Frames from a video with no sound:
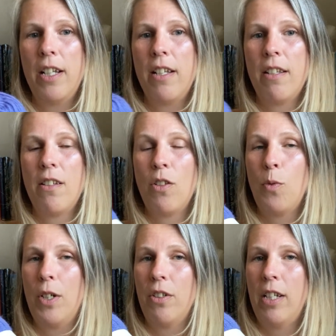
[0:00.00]
is the
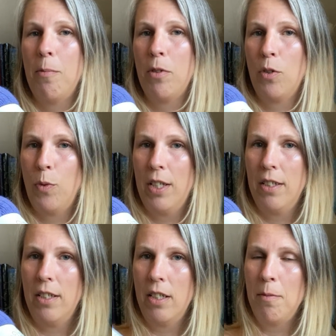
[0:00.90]
sweater number
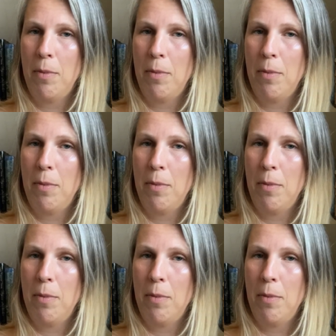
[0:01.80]
20